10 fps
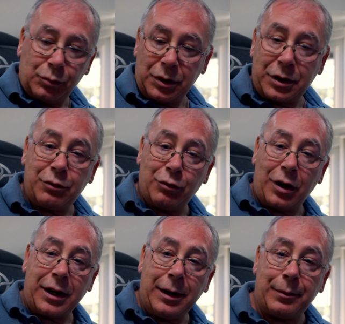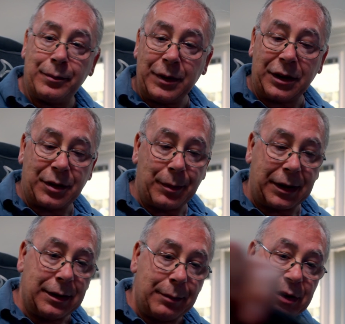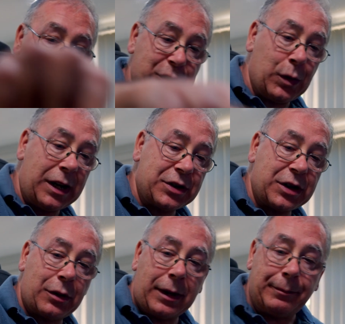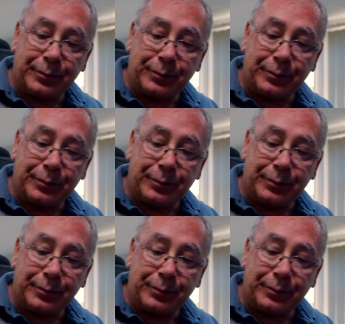which is right here next to me. Let me quickly show you.